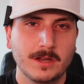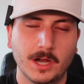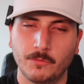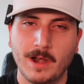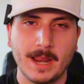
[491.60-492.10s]

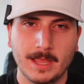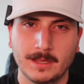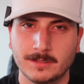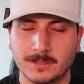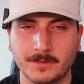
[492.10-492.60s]

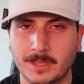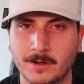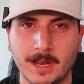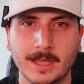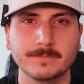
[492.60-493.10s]
Reddit, on the
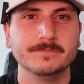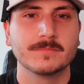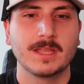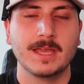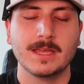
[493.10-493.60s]
internet,
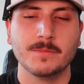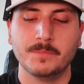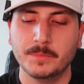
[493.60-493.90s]
and